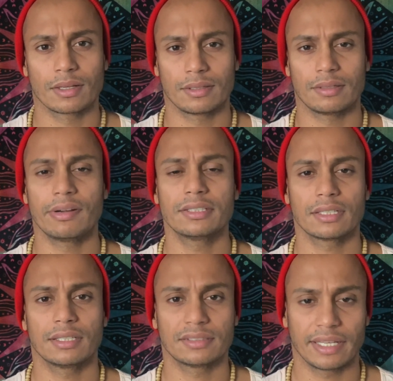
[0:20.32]
The reason
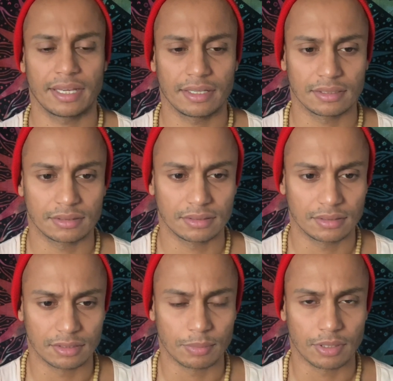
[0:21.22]
I say is
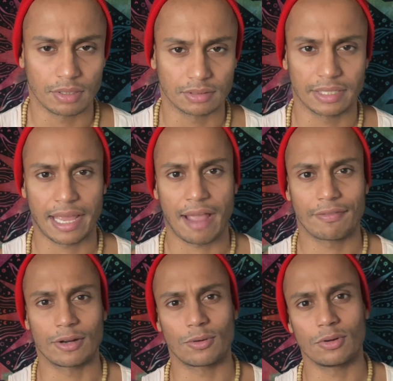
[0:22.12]
because they have
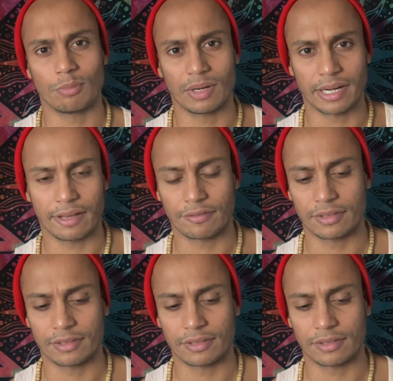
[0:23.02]
their own belief,